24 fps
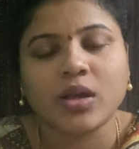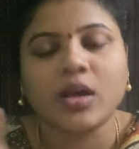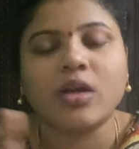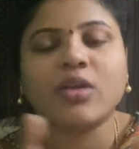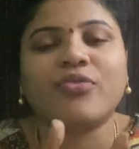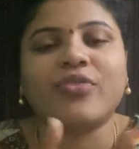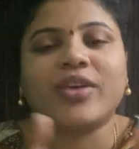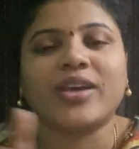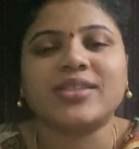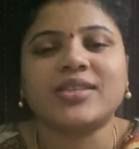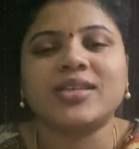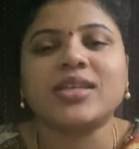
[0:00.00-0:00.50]

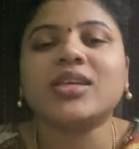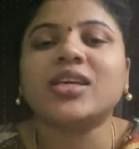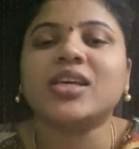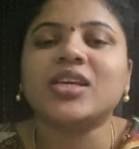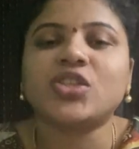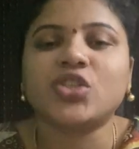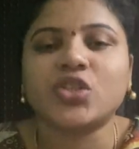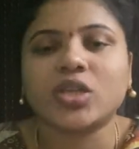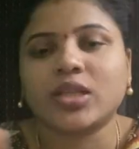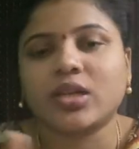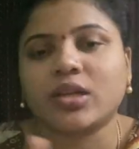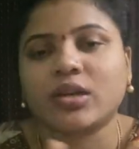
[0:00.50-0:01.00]
facing
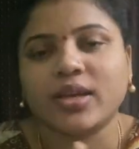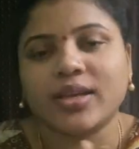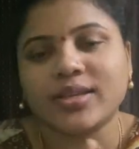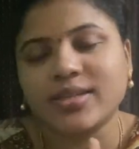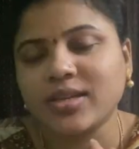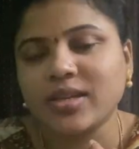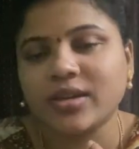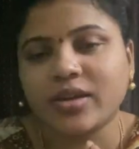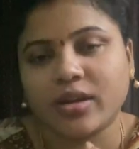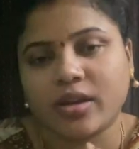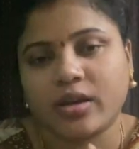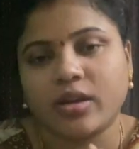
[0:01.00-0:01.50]
each other,
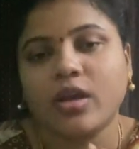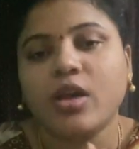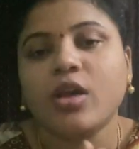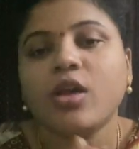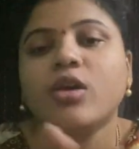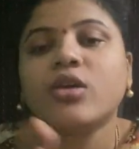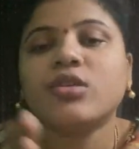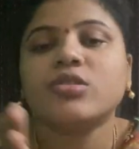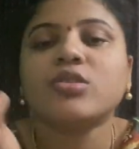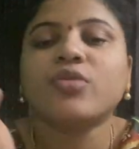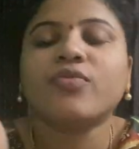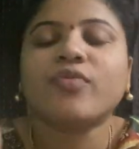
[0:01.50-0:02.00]
isn't it?
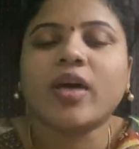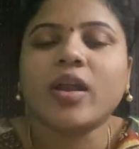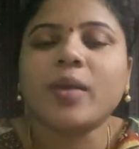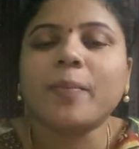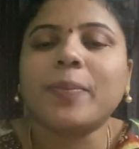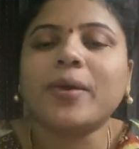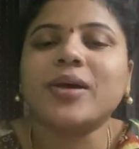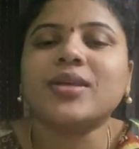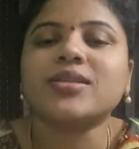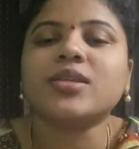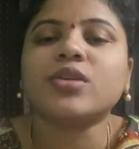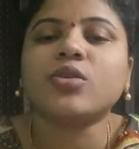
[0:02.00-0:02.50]
So one
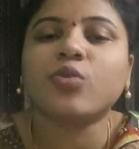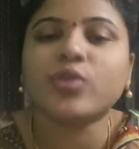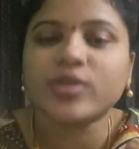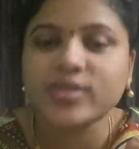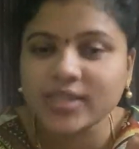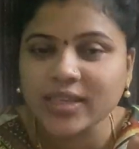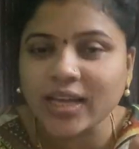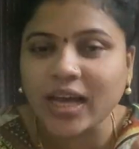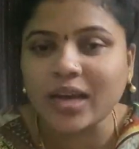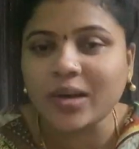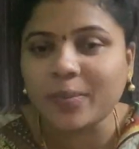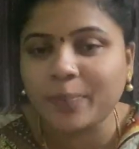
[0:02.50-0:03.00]
person who is
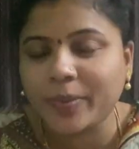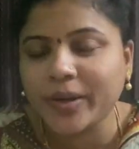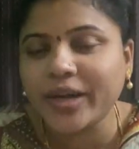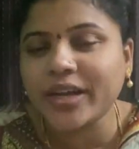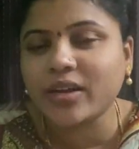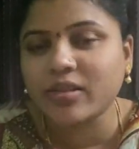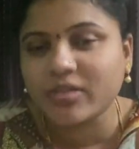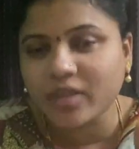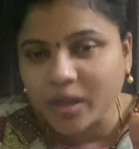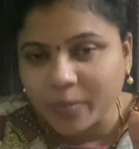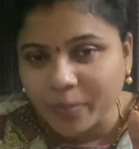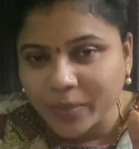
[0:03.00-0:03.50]

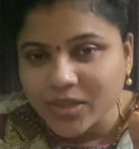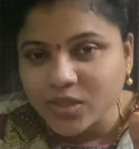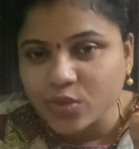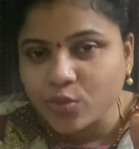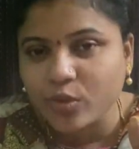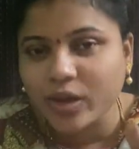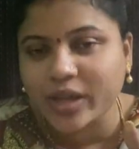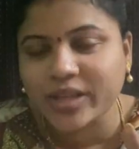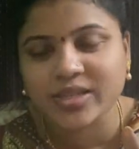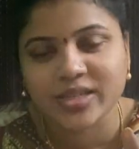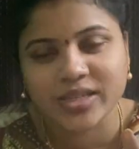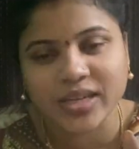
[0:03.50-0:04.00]
culprit, that means
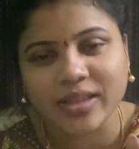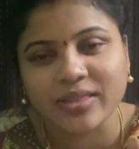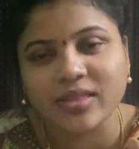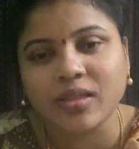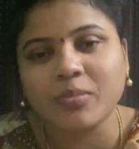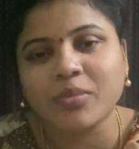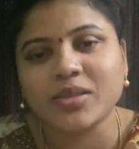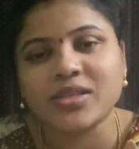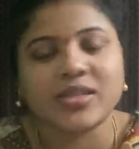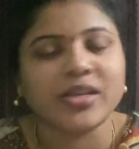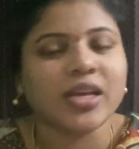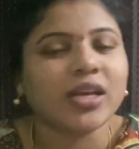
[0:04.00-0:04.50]
who has done the
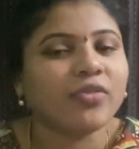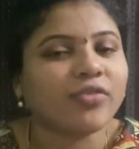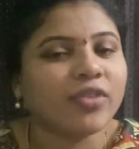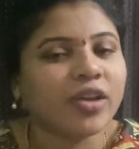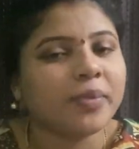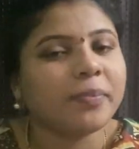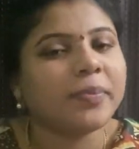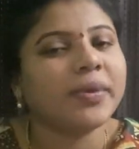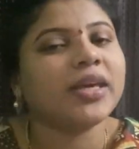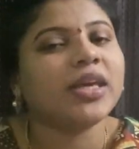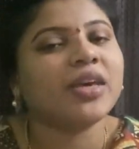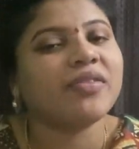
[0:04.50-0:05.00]
mistake,
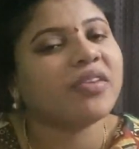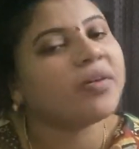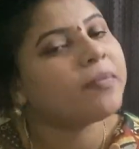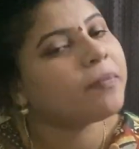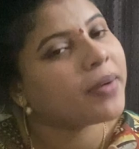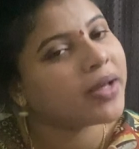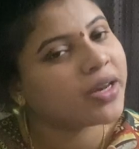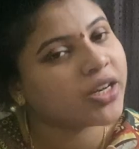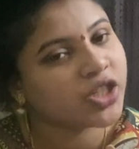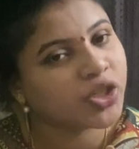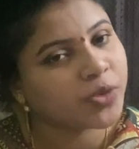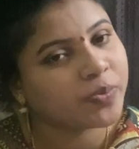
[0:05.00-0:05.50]
will be given
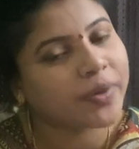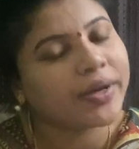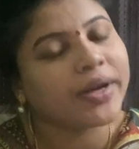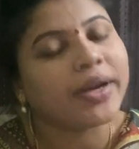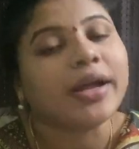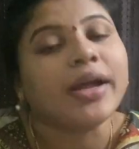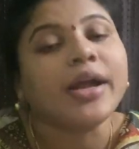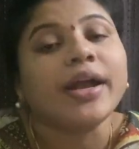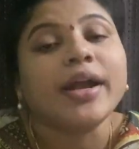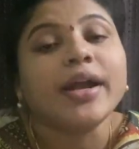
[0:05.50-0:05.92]
punishment